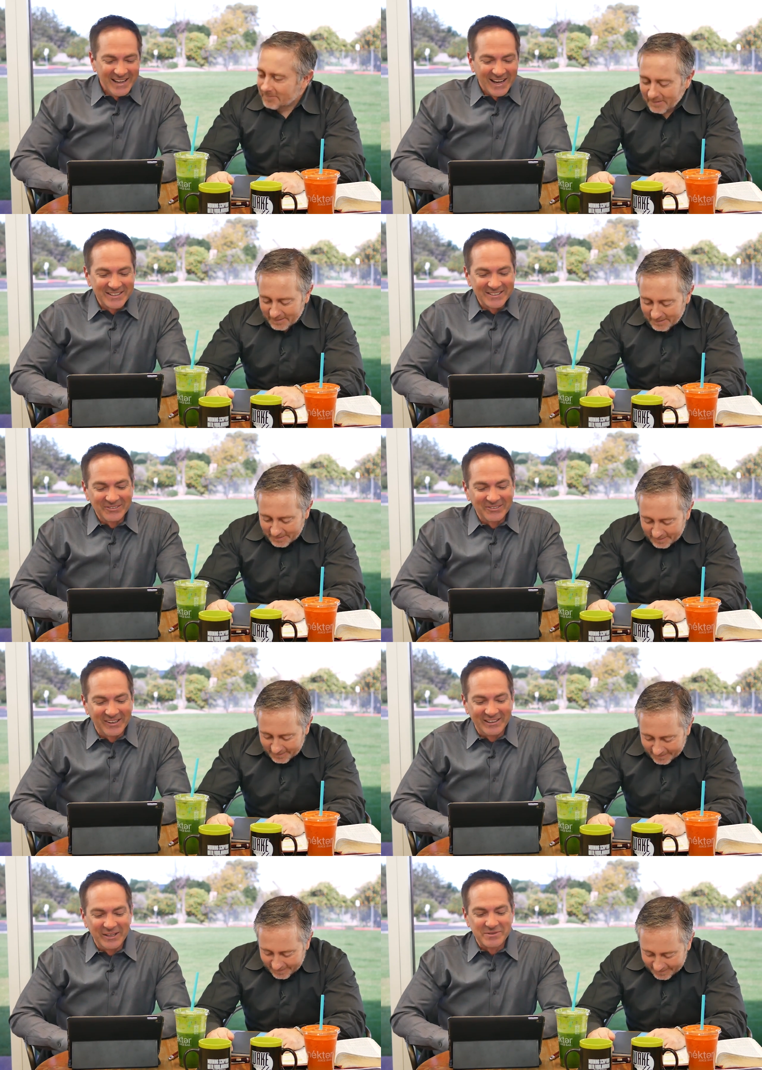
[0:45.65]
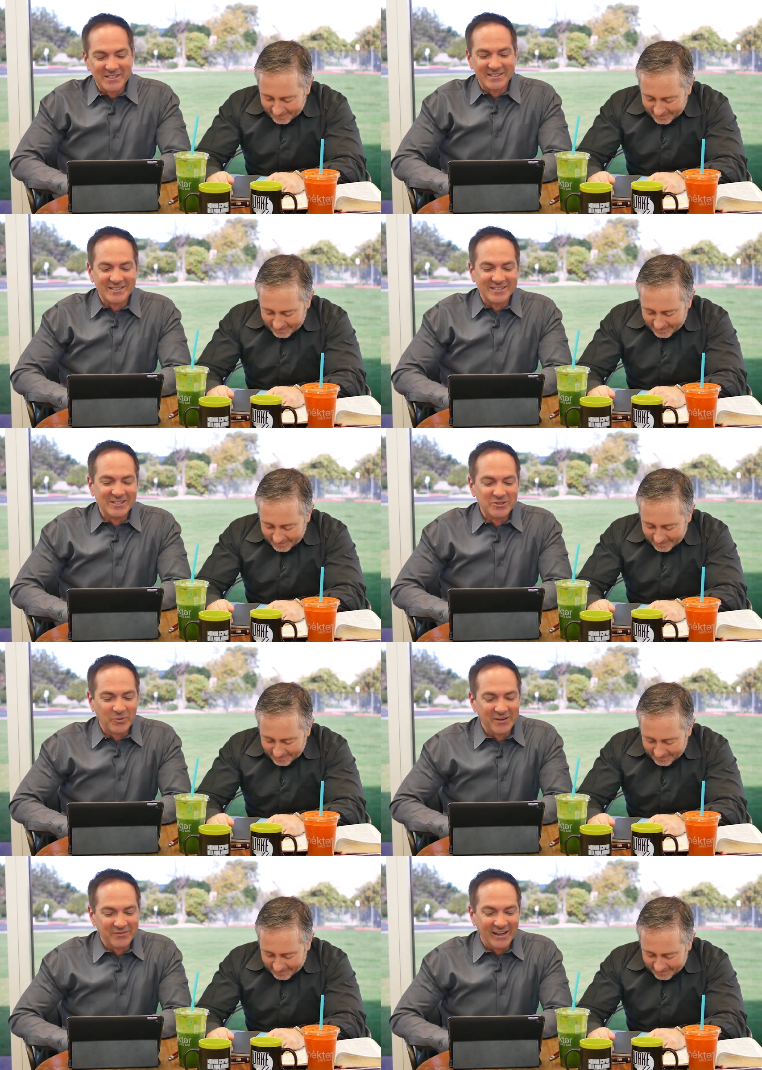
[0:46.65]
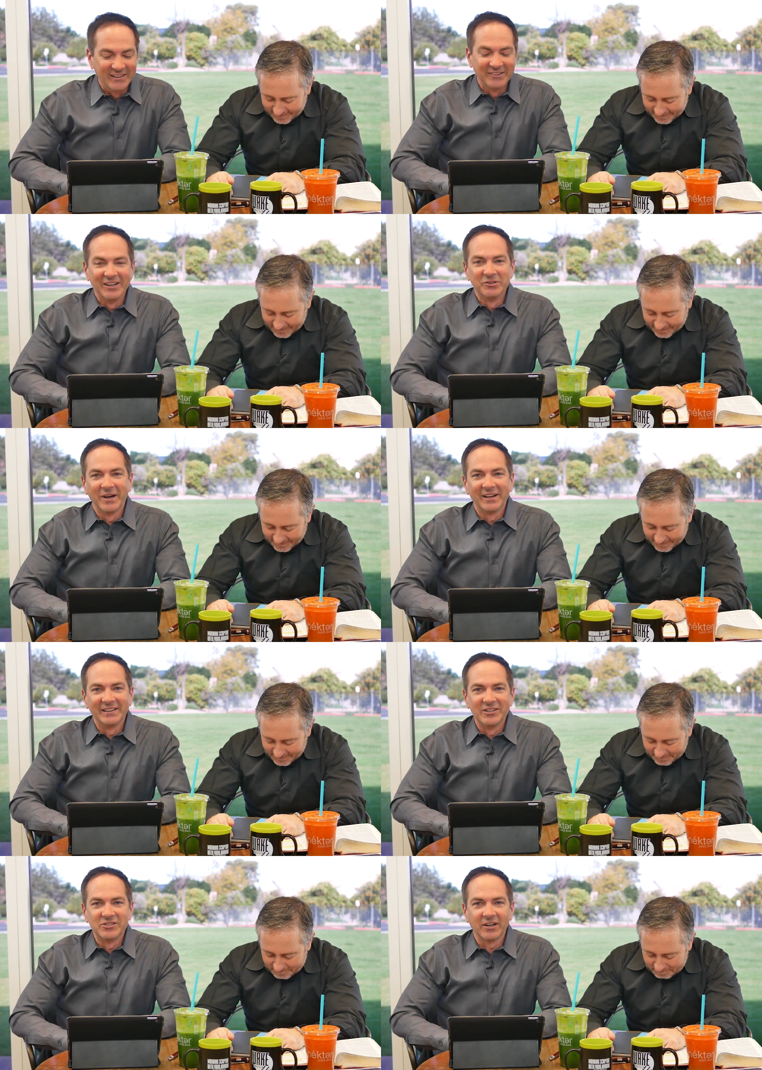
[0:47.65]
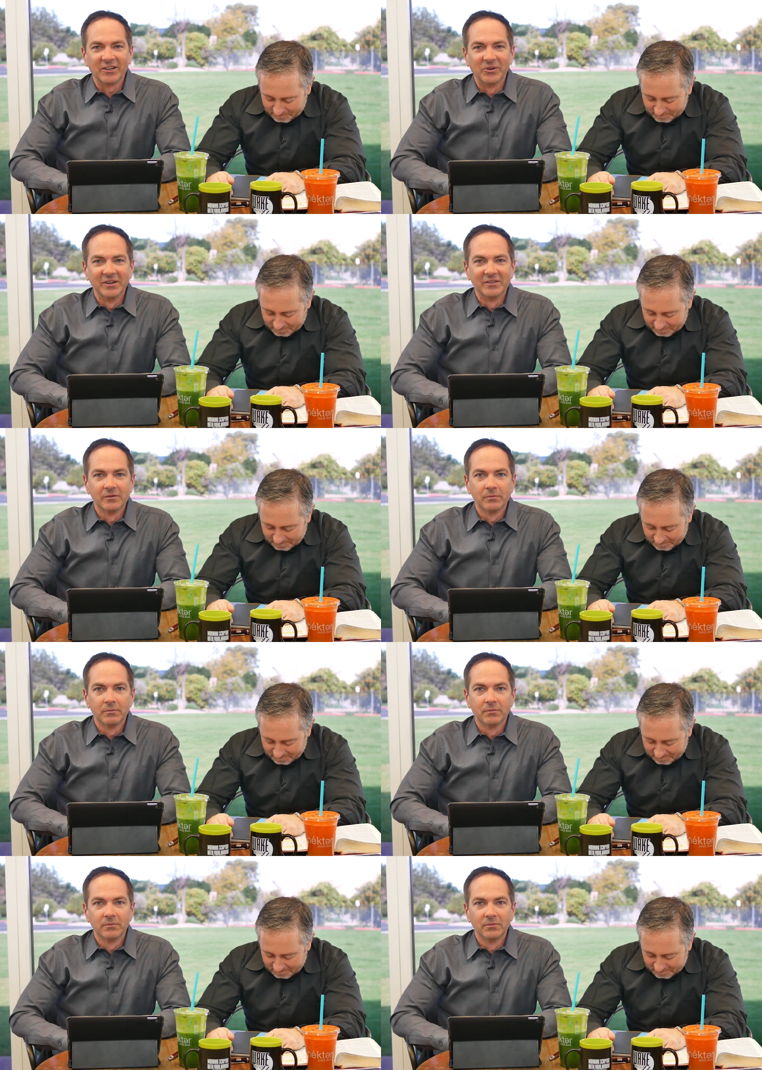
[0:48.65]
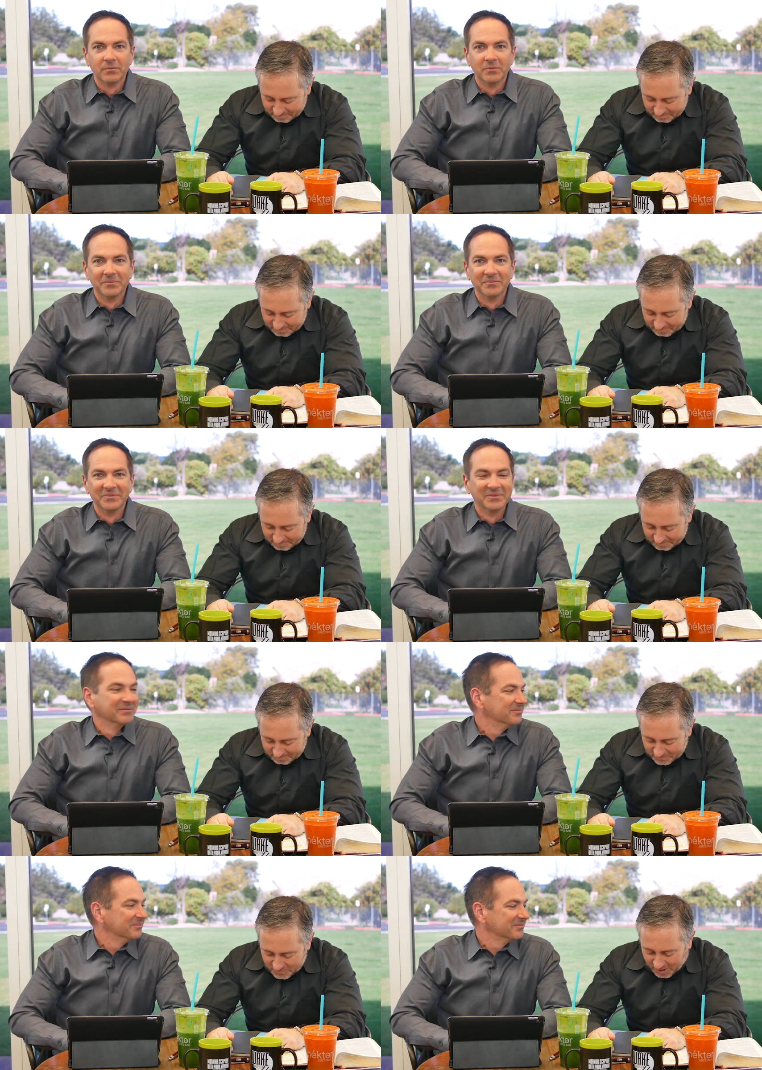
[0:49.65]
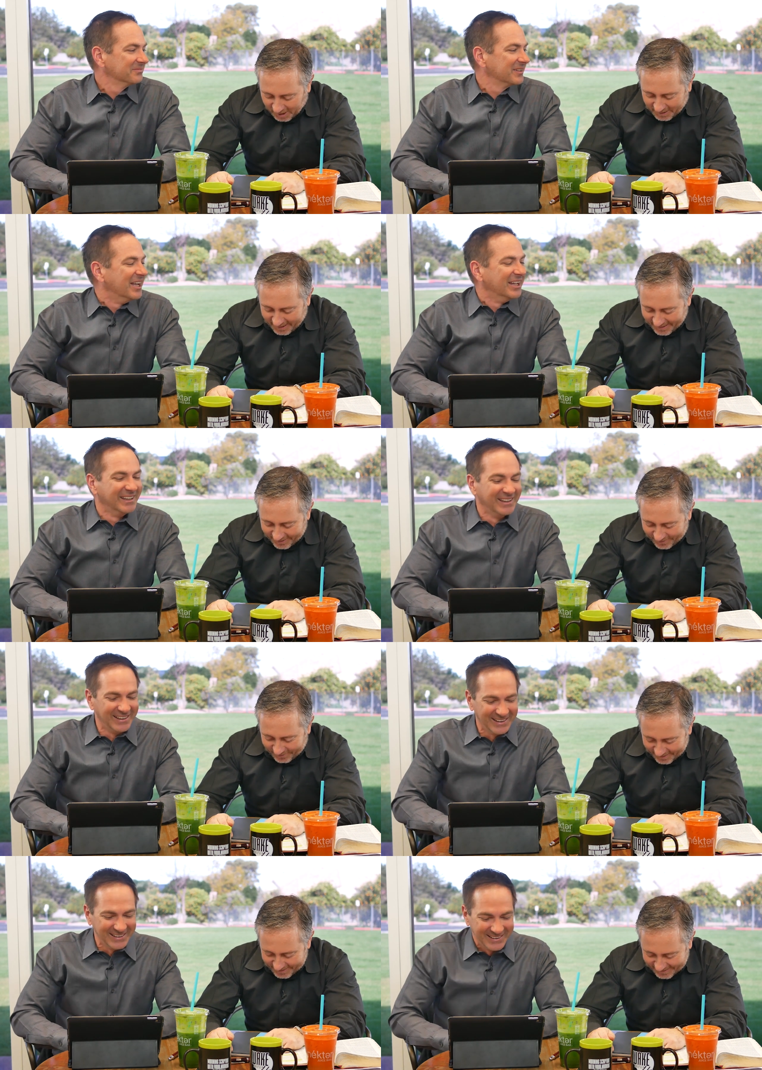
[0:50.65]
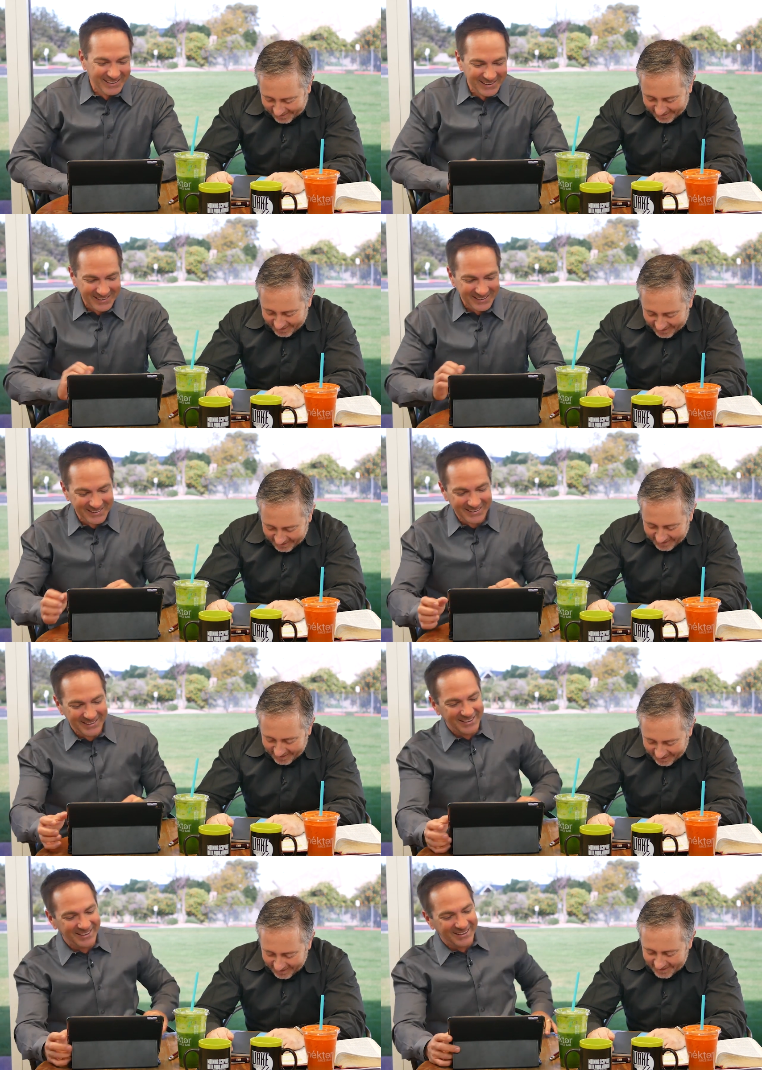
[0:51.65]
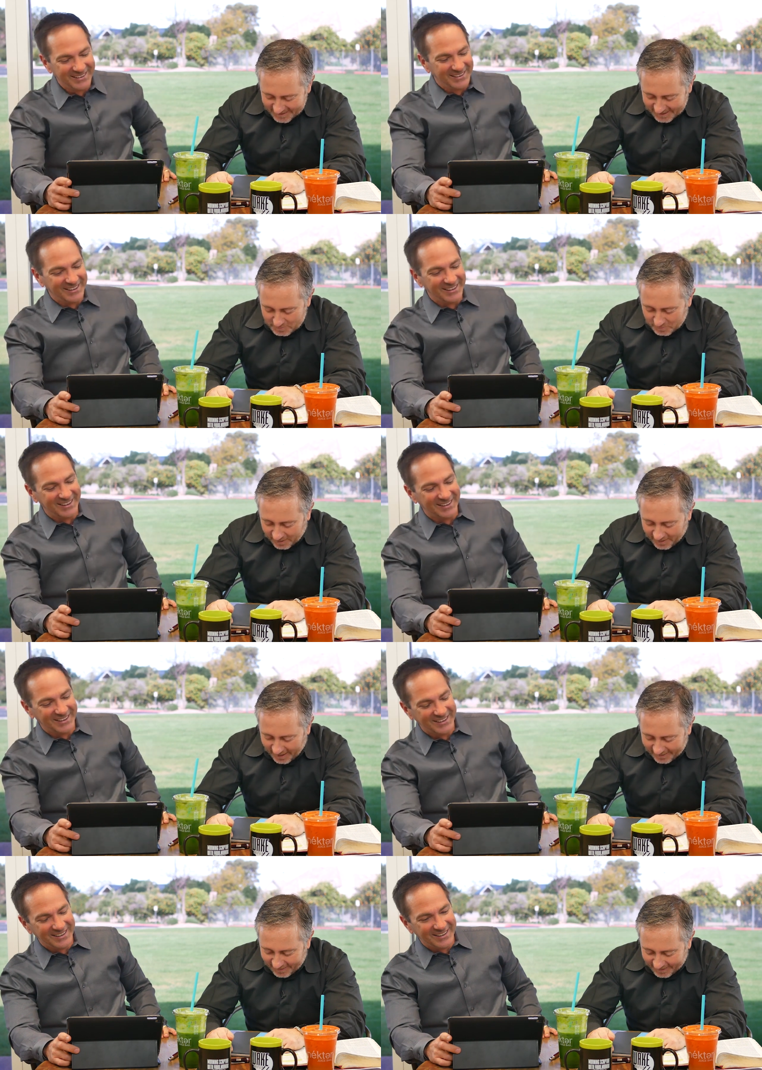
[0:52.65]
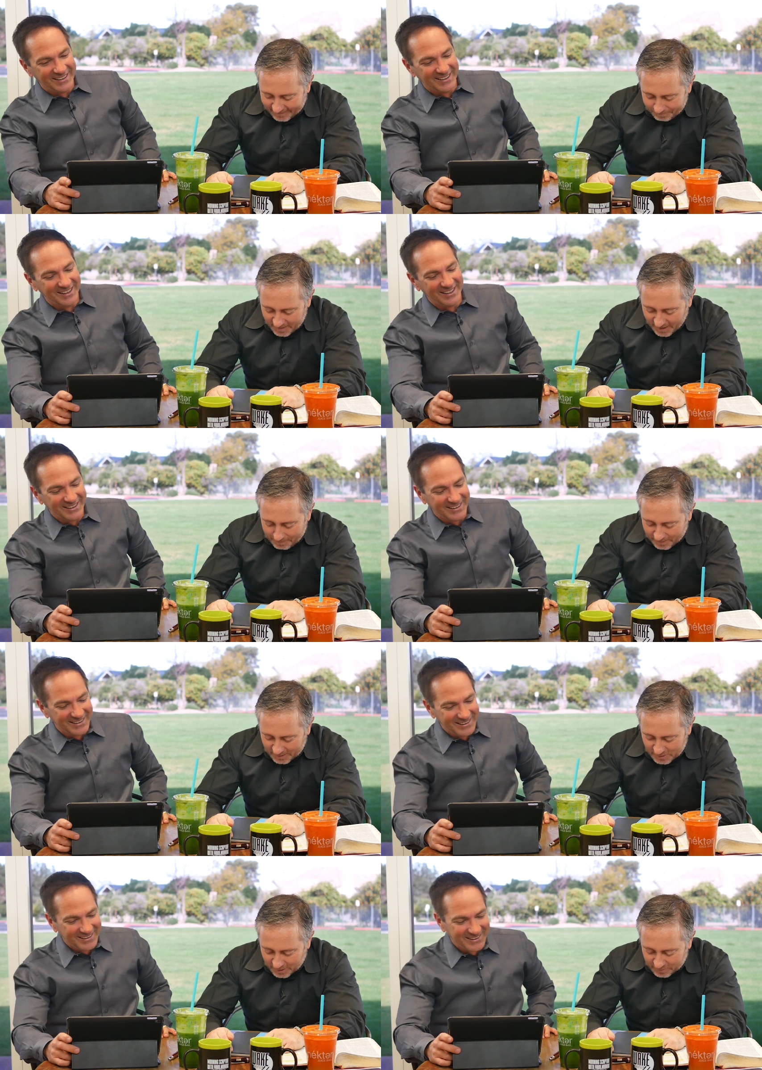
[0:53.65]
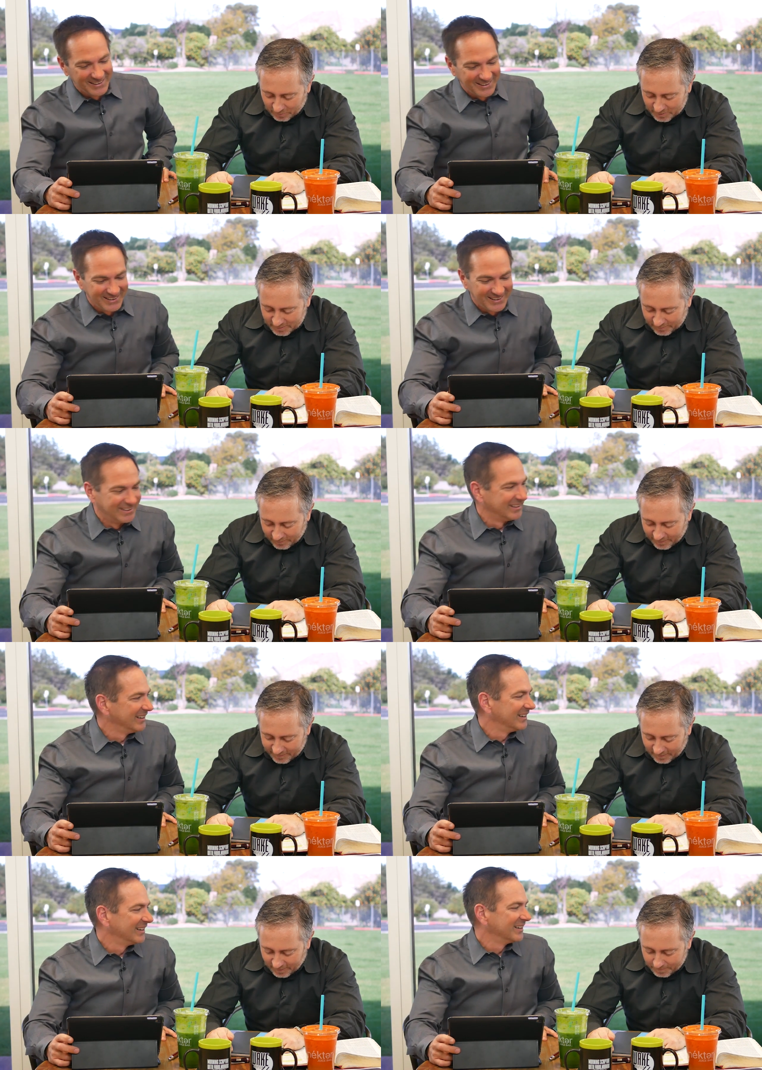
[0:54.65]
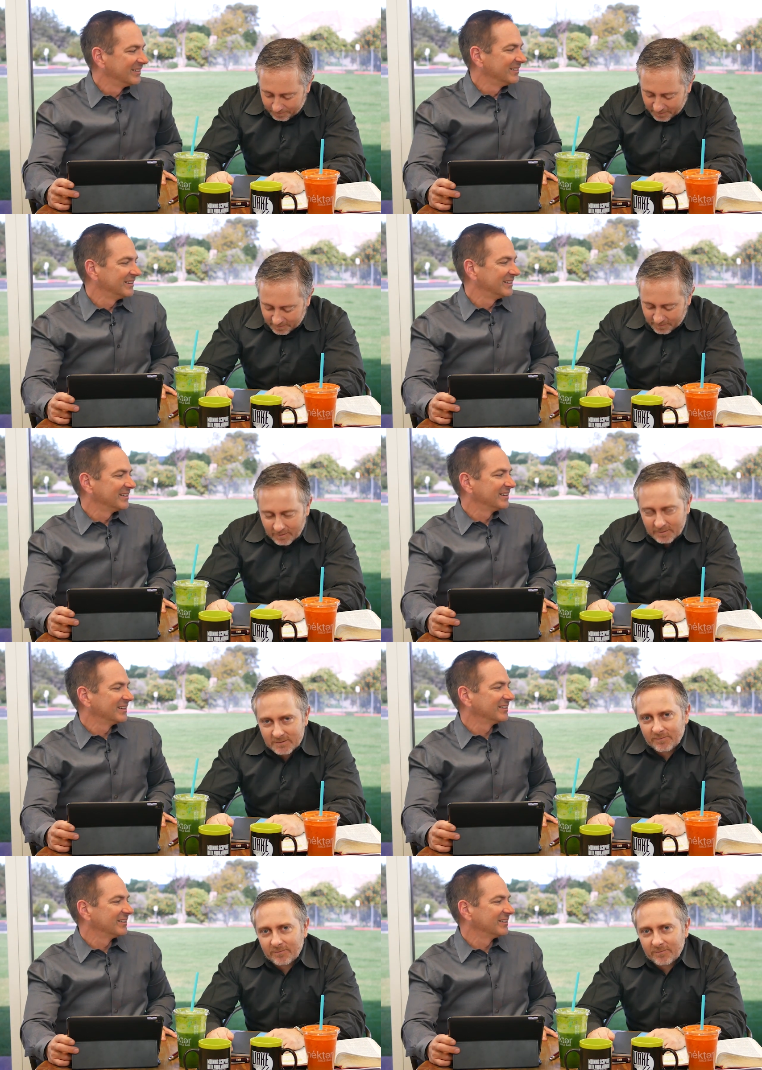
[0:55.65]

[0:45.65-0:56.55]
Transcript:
Speaker 1: a total eclipse is the sun's way of not looking directly at Chuck Norris.
Speaker 2: Chuck Norris sleeps with a nightlight, not because Chuck Norris is afraid of the dark, but the dark is